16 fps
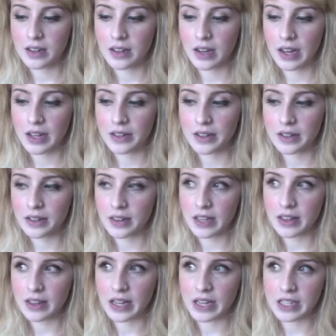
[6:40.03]
I
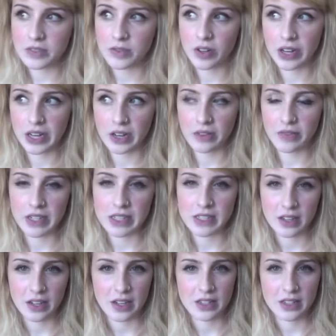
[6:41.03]
think that exfoliating your face a
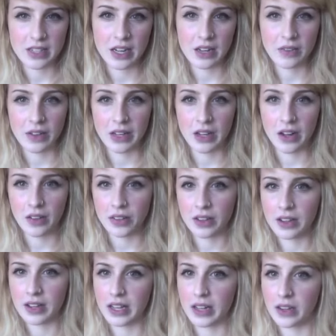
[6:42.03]
lot is kind of
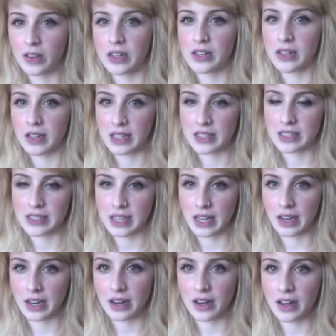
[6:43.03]
unhealthy. Like, you need to let the
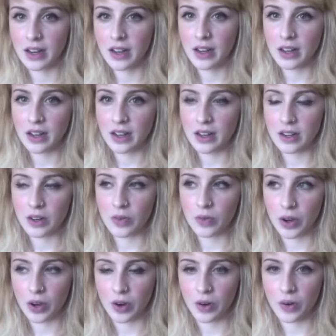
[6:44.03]
skin
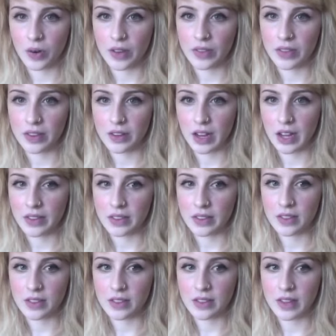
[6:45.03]
grow
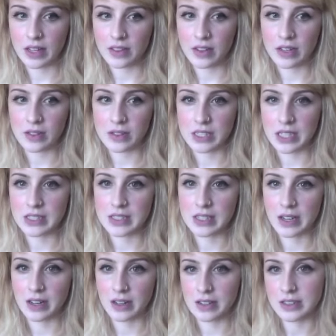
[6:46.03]
and like the new skin
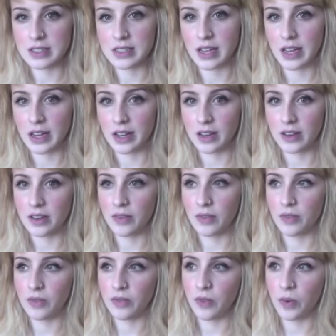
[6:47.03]
cells like
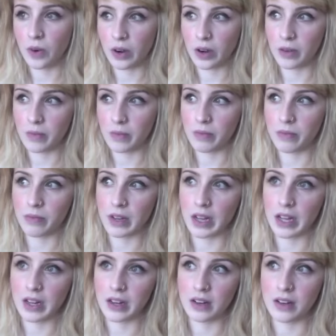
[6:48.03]
form
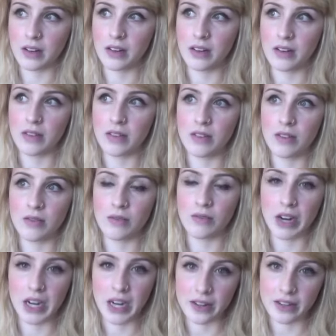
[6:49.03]
and
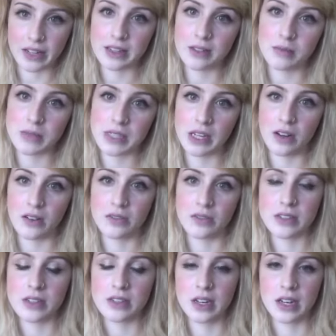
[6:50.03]
regulate
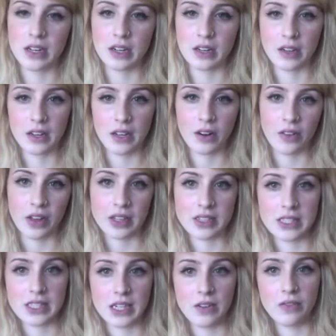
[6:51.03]
themselves and all that
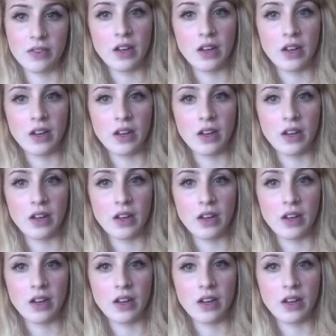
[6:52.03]
stuff.